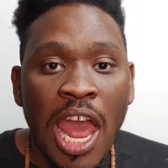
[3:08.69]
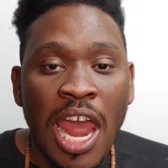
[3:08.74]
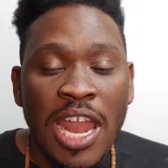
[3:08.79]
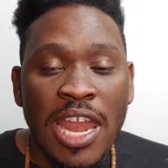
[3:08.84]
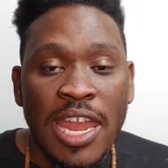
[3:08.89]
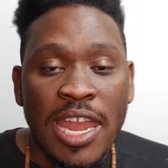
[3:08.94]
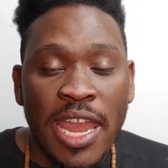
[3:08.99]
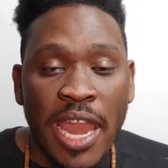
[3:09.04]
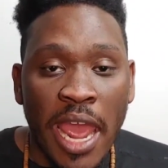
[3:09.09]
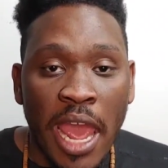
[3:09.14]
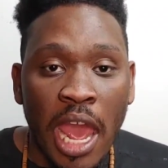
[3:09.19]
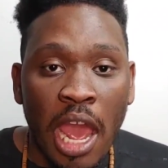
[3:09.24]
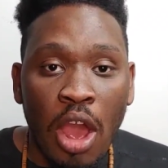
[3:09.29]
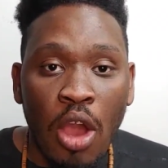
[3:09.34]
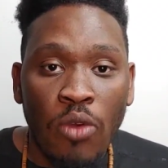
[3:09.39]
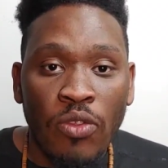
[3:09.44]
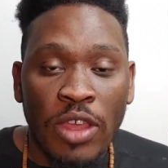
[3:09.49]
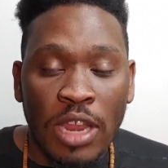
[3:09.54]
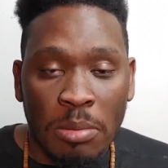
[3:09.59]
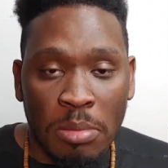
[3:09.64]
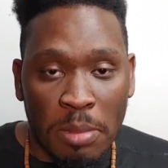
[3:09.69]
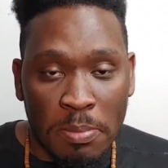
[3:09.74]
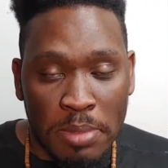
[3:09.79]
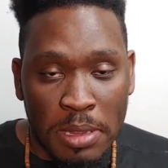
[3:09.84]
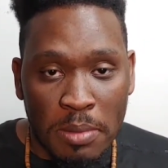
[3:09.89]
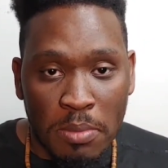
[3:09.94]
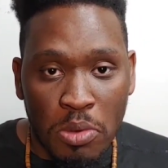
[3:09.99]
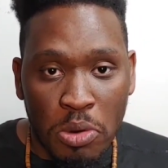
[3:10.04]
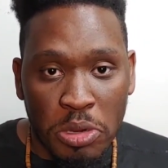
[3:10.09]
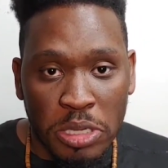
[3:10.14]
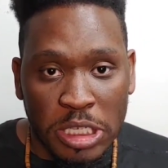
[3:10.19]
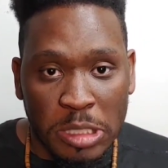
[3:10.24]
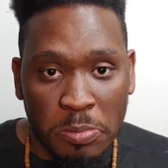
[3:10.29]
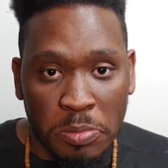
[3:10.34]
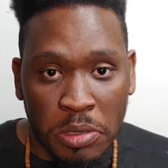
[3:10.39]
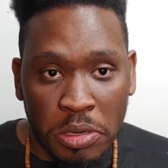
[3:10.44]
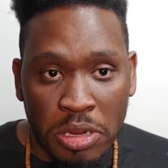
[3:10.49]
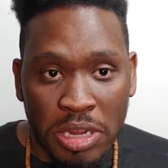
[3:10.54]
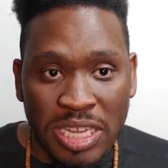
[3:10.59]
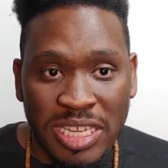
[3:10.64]
Now that I'm a bit more
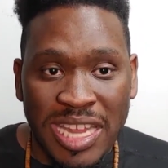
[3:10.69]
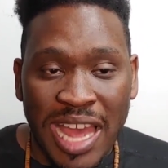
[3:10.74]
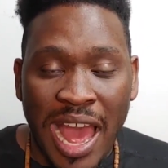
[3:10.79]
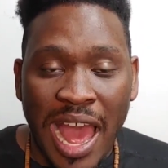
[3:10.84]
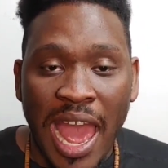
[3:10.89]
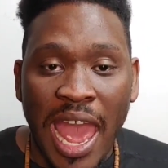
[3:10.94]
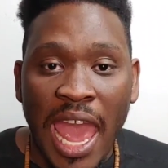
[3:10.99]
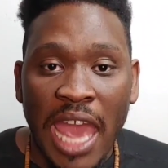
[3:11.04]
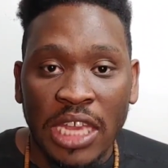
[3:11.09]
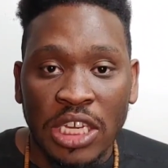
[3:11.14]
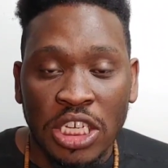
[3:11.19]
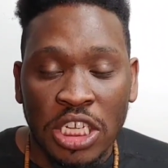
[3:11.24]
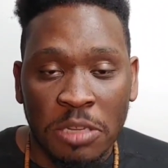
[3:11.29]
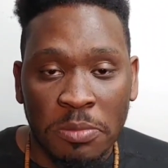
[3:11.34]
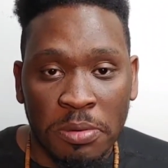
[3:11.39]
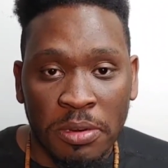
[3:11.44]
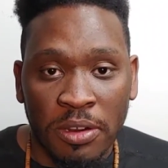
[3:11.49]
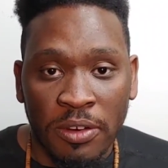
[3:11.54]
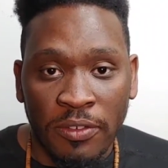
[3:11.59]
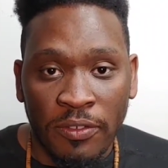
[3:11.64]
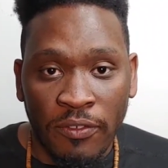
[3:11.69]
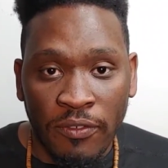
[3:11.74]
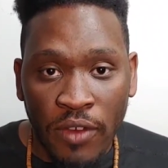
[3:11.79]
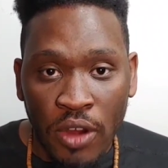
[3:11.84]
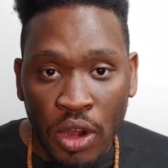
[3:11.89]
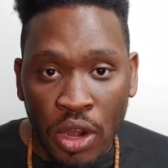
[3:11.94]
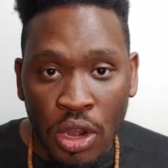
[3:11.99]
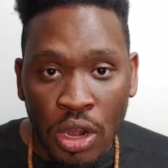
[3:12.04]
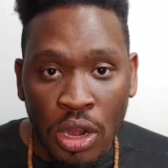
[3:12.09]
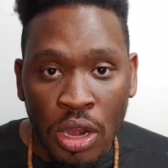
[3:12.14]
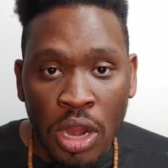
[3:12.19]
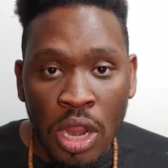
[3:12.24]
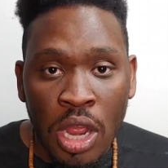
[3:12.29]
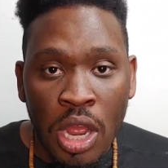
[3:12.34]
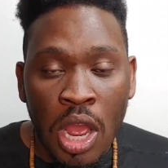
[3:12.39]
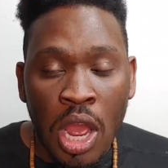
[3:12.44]
experienced, I actually prefer